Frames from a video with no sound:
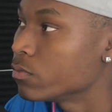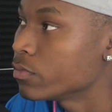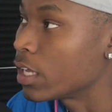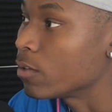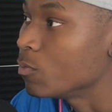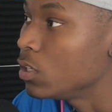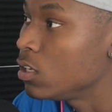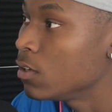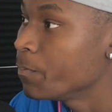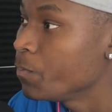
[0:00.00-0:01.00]
Like
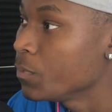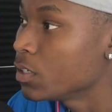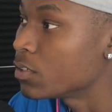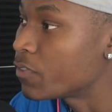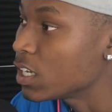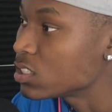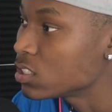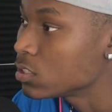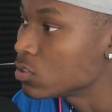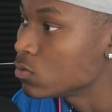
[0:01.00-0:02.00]
me, if I
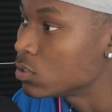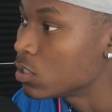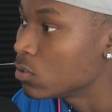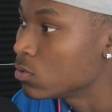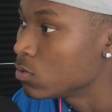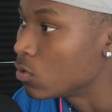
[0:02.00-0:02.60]
sit too long,